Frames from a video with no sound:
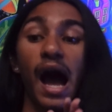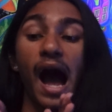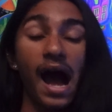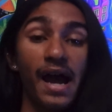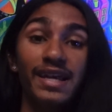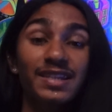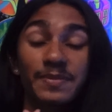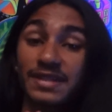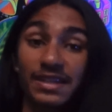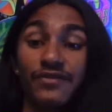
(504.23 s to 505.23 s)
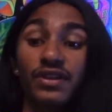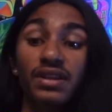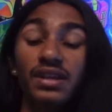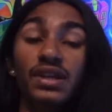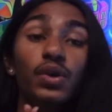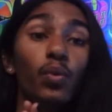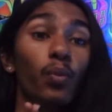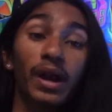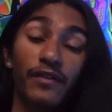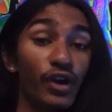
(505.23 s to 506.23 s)
I specifically,
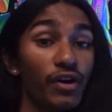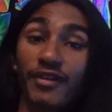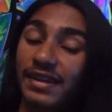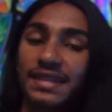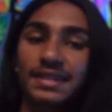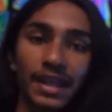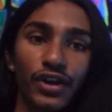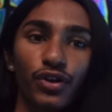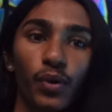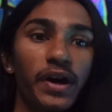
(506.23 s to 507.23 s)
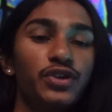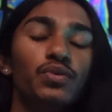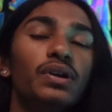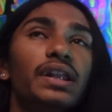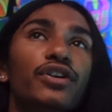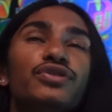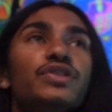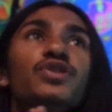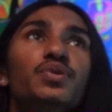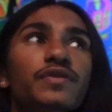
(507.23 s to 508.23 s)
whenever I write this letter or I do a letter to
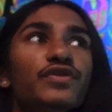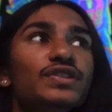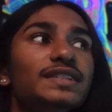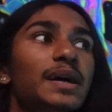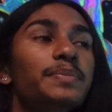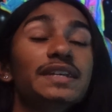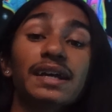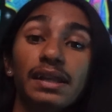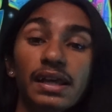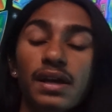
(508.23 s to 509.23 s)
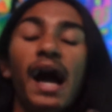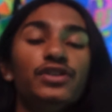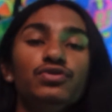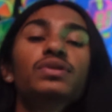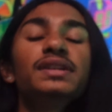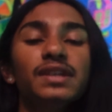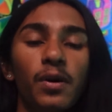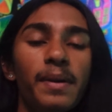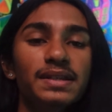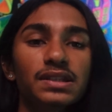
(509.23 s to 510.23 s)
the universe type technique, I truly tell
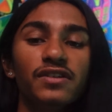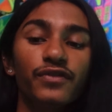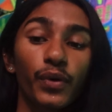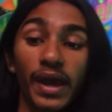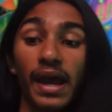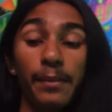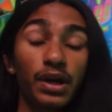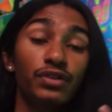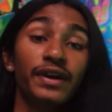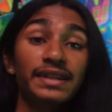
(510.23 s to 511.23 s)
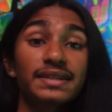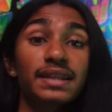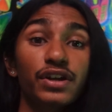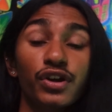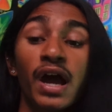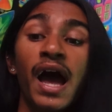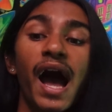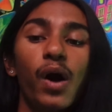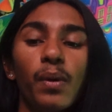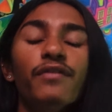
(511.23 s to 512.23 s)
myself, okay, I'm gonna write this letter.
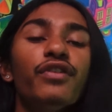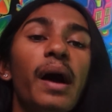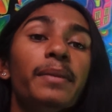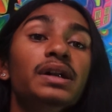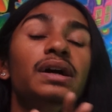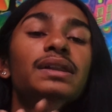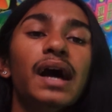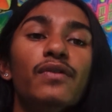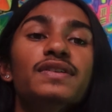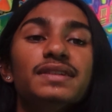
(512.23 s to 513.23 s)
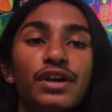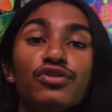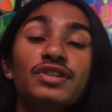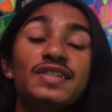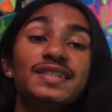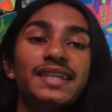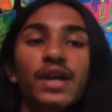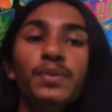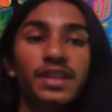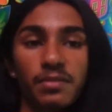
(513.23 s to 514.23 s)
However, I'm gonna allow this letter to stay
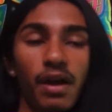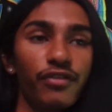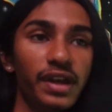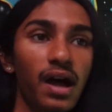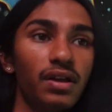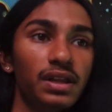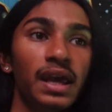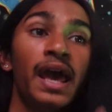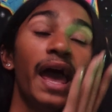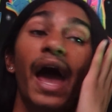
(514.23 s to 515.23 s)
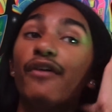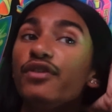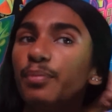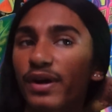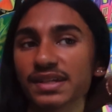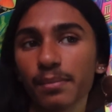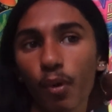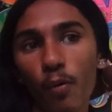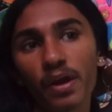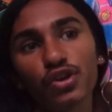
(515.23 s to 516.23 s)
within my reality. Every present
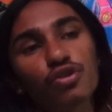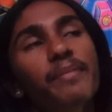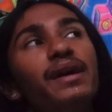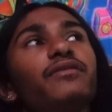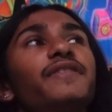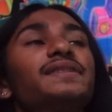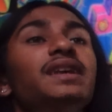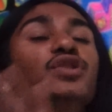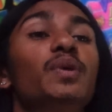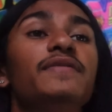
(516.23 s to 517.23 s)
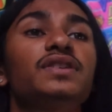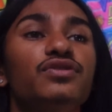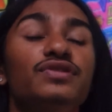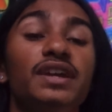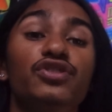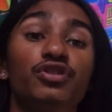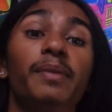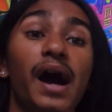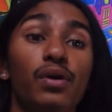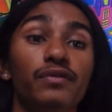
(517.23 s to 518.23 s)
moment you're manifesting, and you have to understand you're
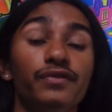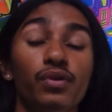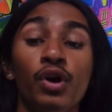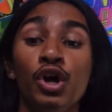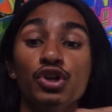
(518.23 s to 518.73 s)
powerful.